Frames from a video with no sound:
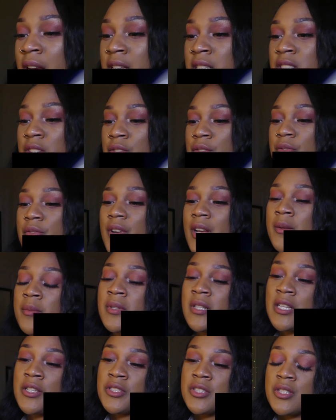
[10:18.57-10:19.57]
so
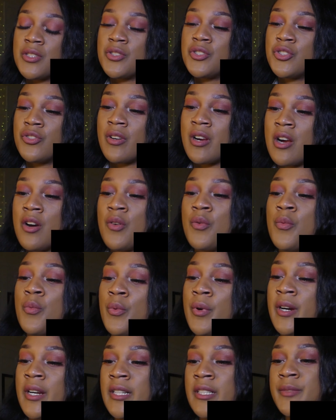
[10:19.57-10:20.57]
Fabuloso Trial
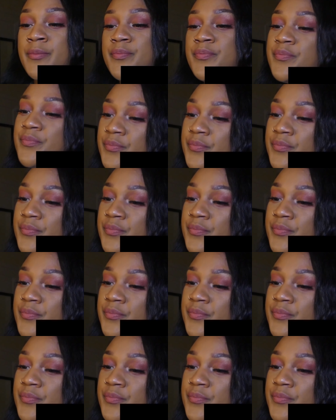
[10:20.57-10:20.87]
1.